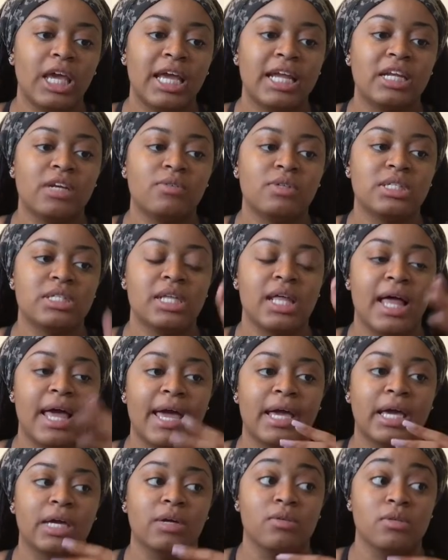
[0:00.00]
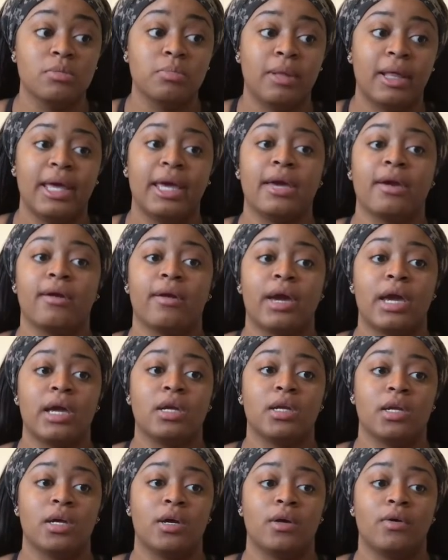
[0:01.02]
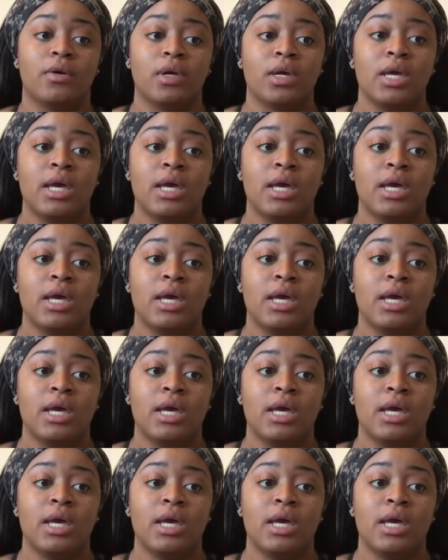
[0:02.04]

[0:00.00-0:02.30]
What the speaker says: and it was plain gray, you know.